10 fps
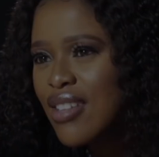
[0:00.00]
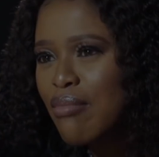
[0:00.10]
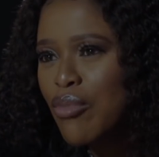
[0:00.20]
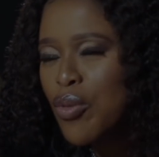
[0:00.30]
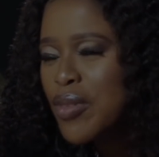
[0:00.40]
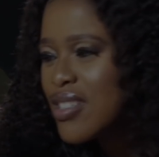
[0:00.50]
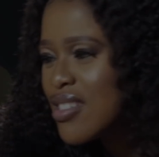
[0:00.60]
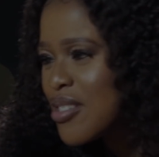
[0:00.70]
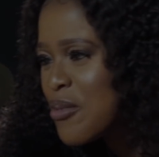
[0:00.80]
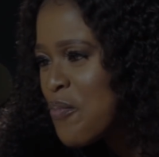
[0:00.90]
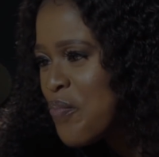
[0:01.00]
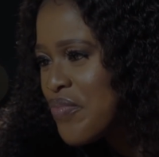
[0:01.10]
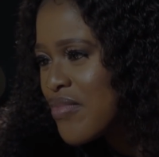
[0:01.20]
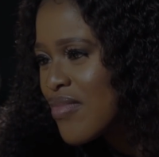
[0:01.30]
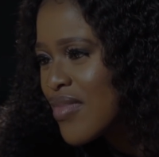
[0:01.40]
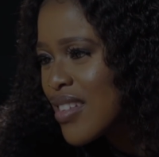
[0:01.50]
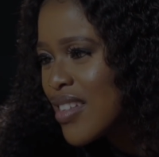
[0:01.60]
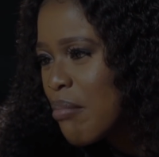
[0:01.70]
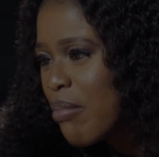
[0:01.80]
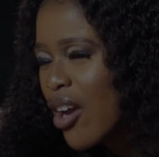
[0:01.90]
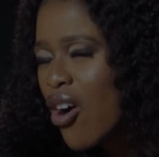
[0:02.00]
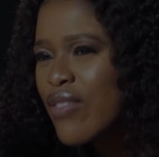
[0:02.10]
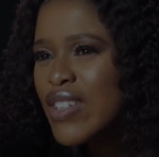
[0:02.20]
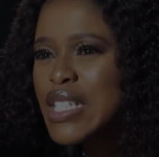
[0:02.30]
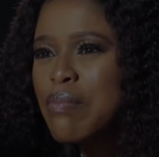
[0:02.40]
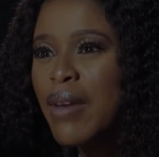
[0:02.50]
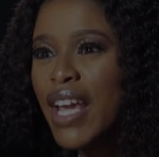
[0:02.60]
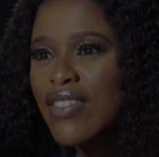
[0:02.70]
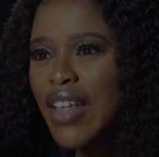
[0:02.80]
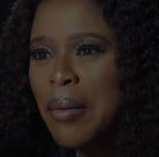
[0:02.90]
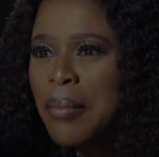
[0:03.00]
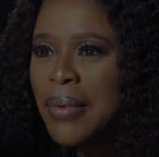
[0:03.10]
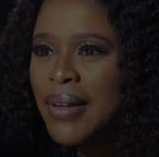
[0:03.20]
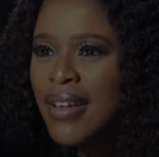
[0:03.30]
in that moment, but I can't even explain them.